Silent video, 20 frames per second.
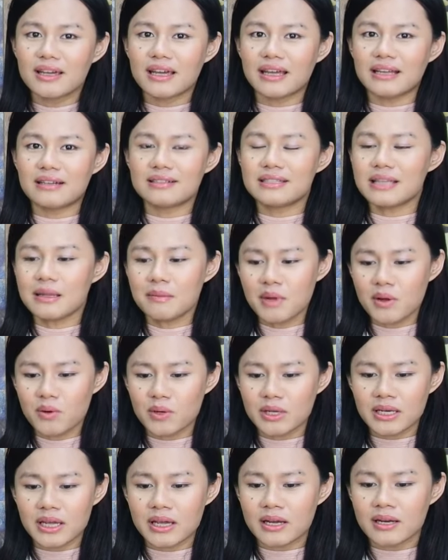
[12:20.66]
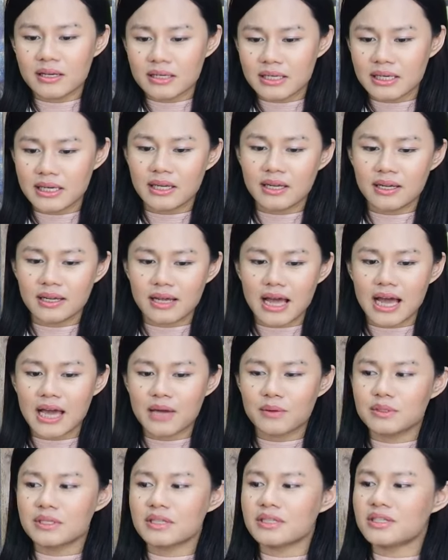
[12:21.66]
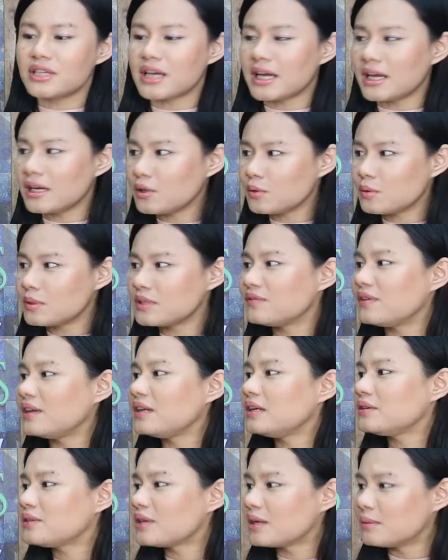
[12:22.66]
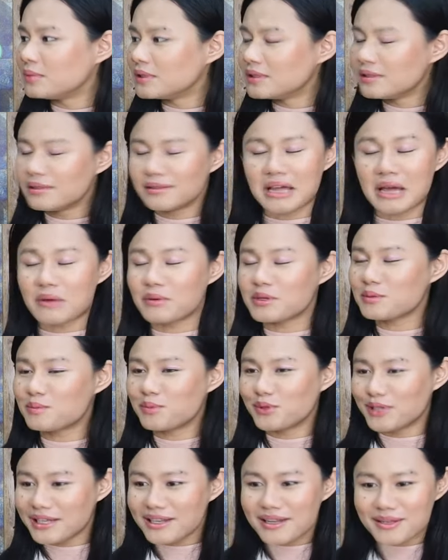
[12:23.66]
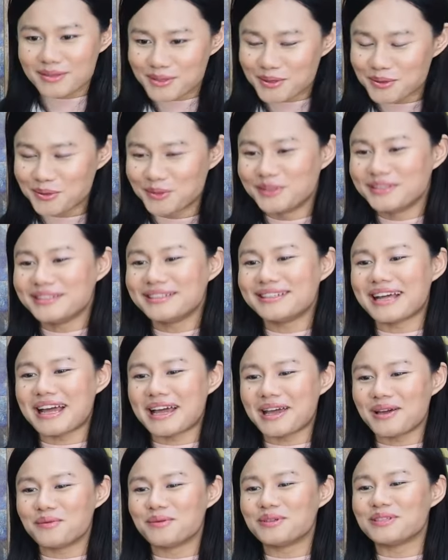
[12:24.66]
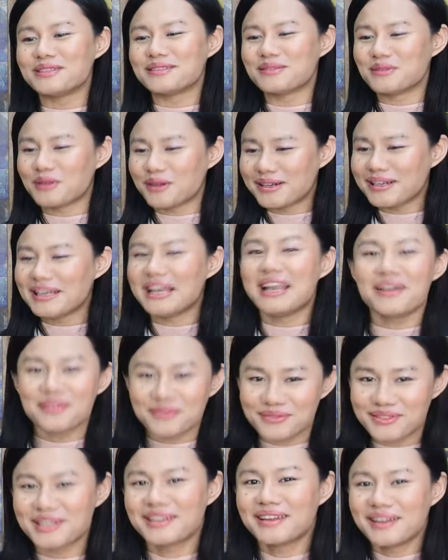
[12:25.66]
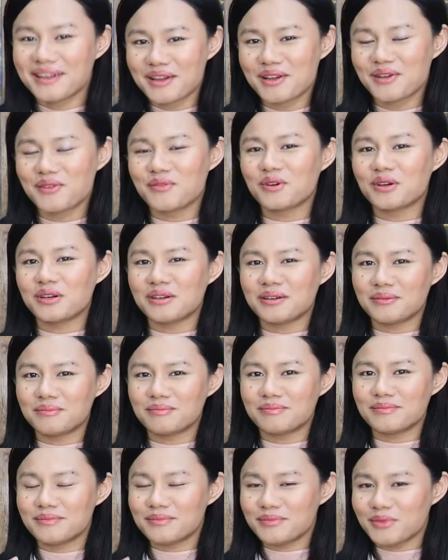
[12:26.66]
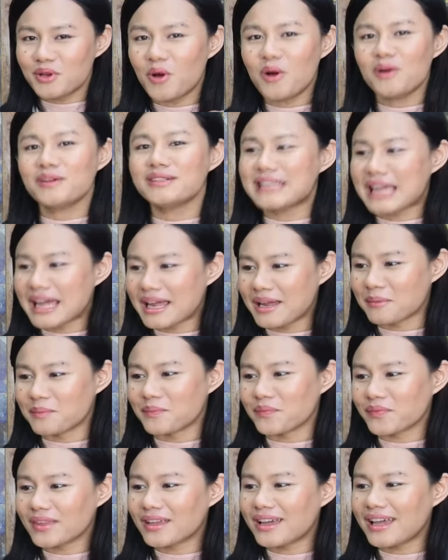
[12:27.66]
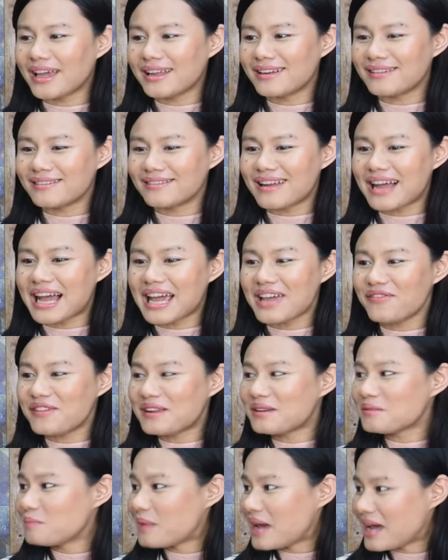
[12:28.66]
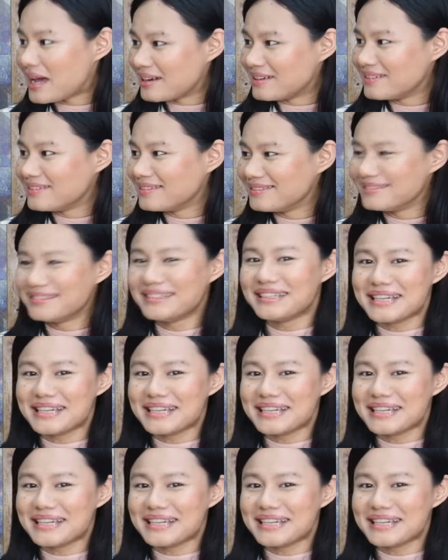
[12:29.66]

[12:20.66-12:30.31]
And somehow inherently, I was a child who was very troubled. I was bullied at school. I was not loved for a long time. And I felt bad.